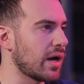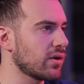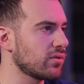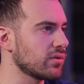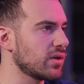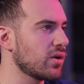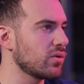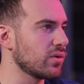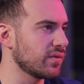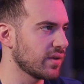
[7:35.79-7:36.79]
I don't
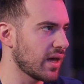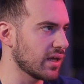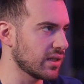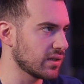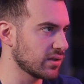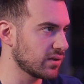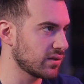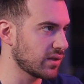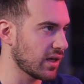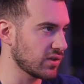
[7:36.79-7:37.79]
know if that
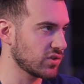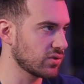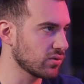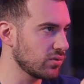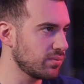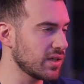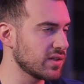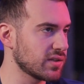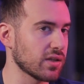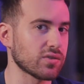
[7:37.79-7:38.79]
screw
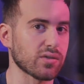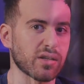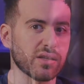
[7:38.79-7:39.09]
piece that's on the